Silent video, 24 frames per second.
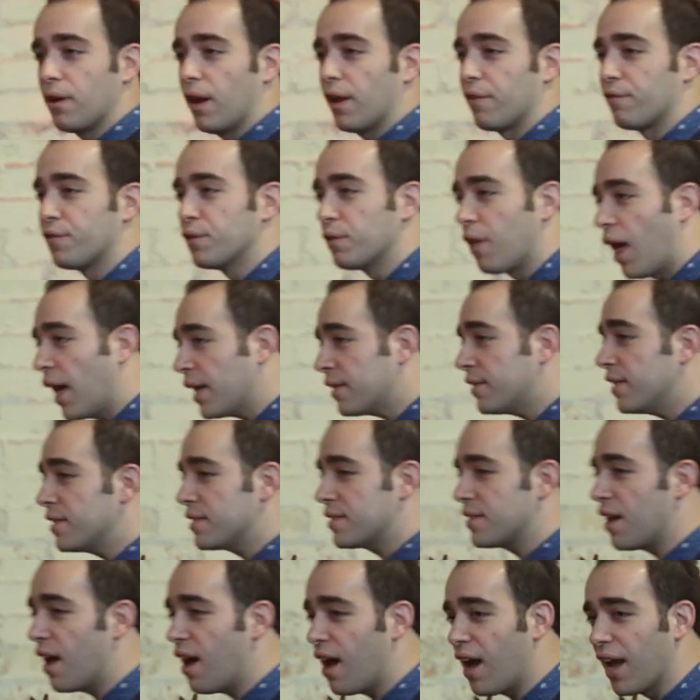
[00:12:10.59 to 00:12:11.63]
If you like
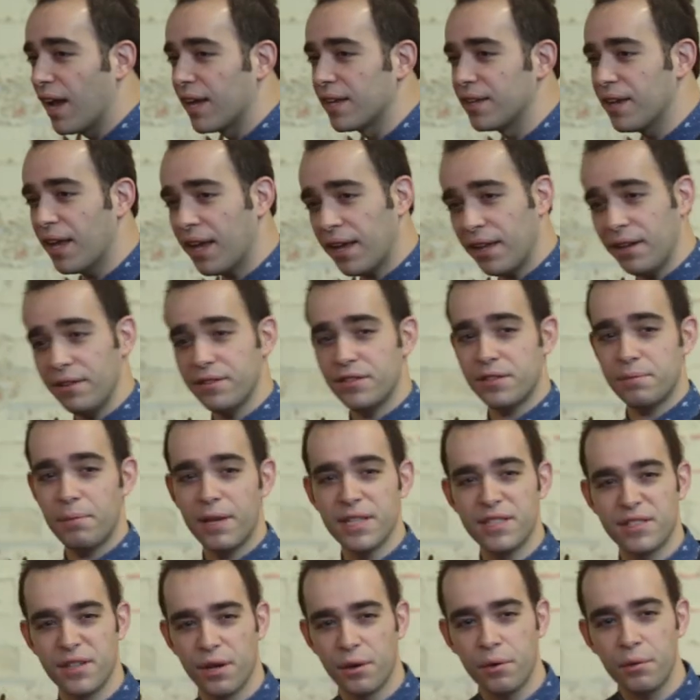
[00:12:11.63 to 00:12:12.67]
design, negative
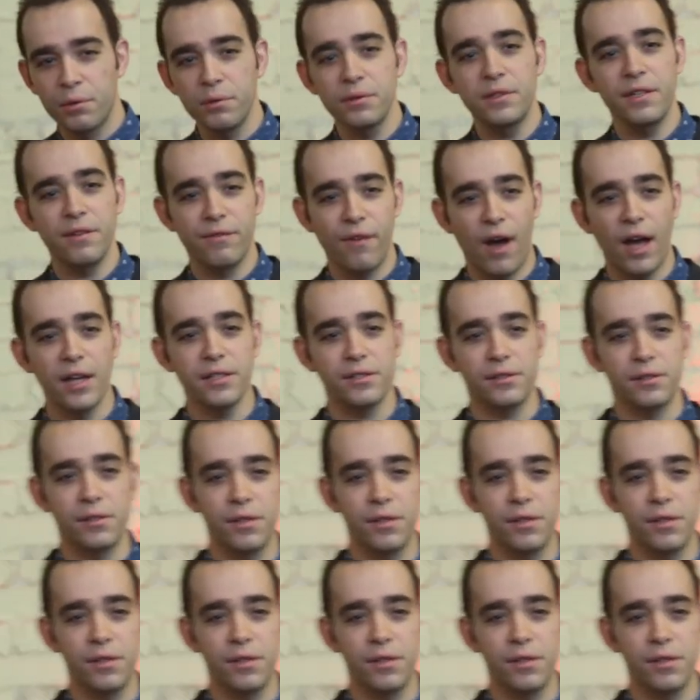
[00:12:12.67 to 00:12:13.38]
space is a cool device